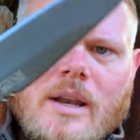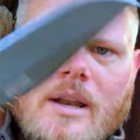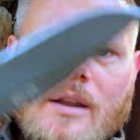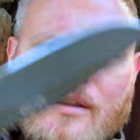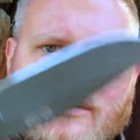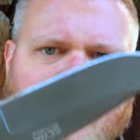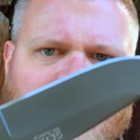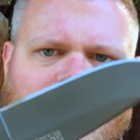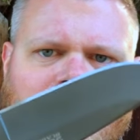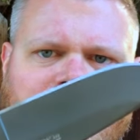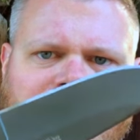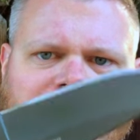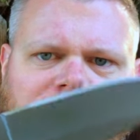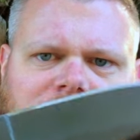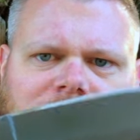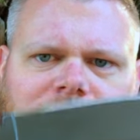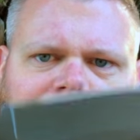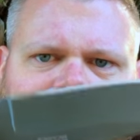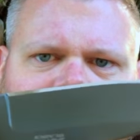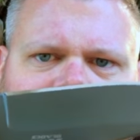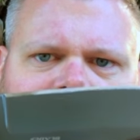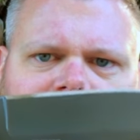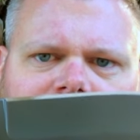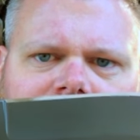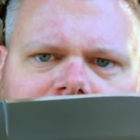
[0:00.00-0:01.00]
he throws this
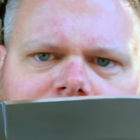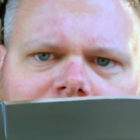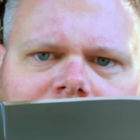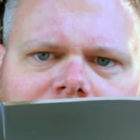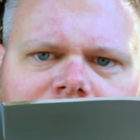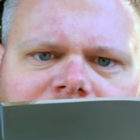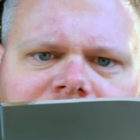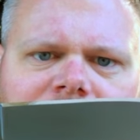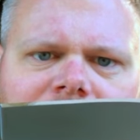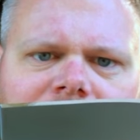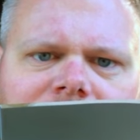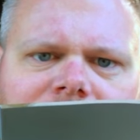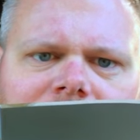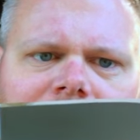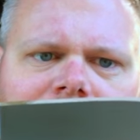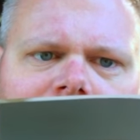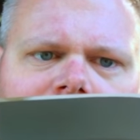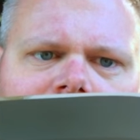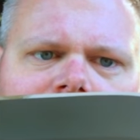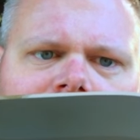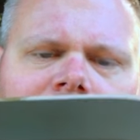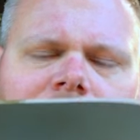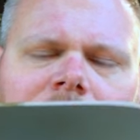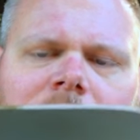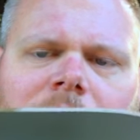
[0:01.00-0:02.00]
in, it's going to be upside
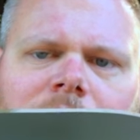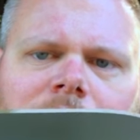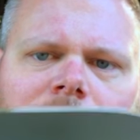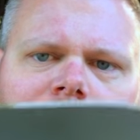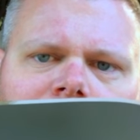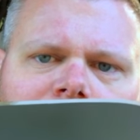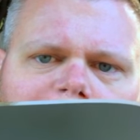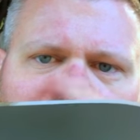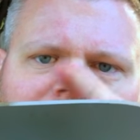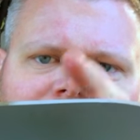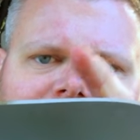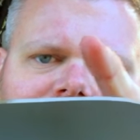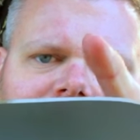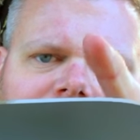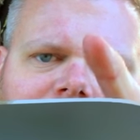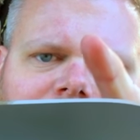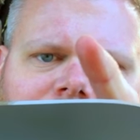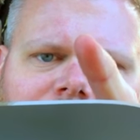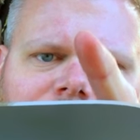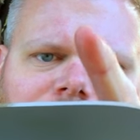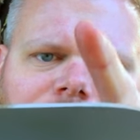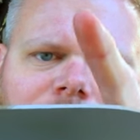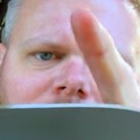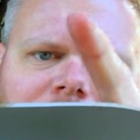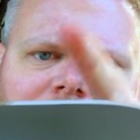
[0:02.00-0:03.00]
down the blade. The
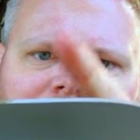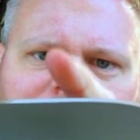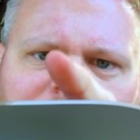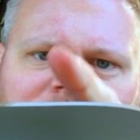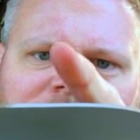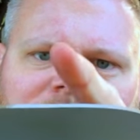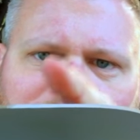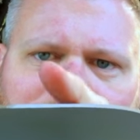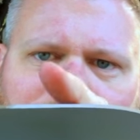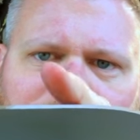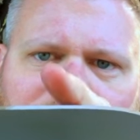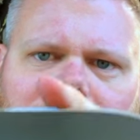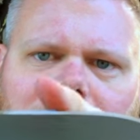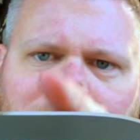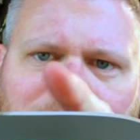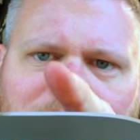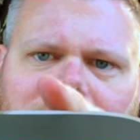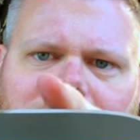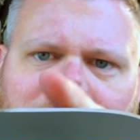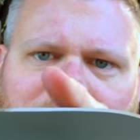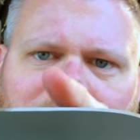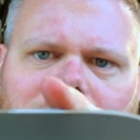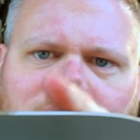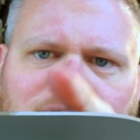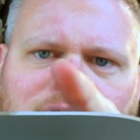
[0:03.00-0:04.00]
flame is going to be coming
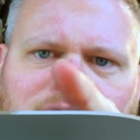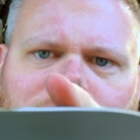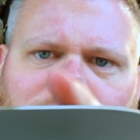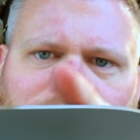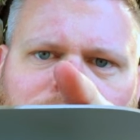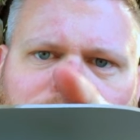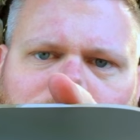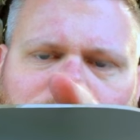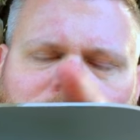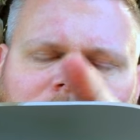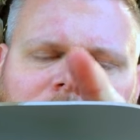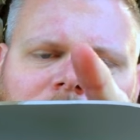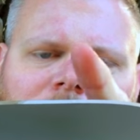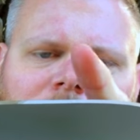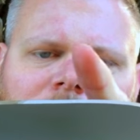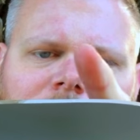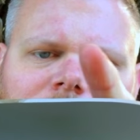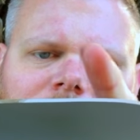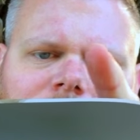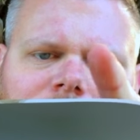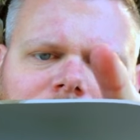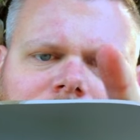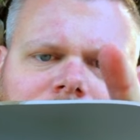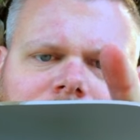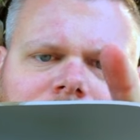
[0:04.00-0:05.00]
down to
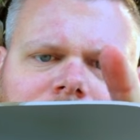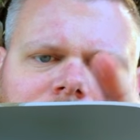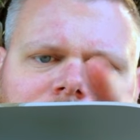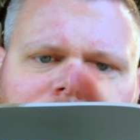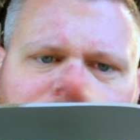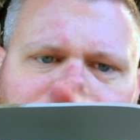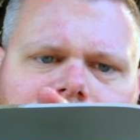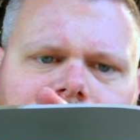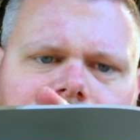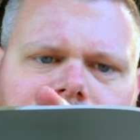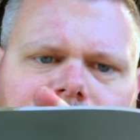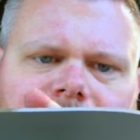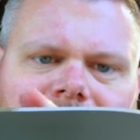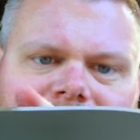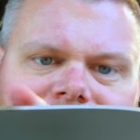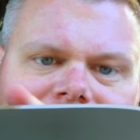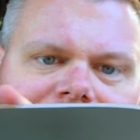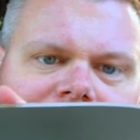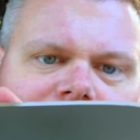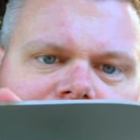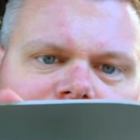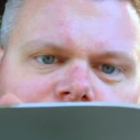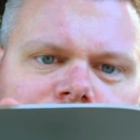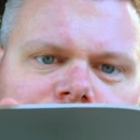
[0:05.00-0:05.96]
uh, to heat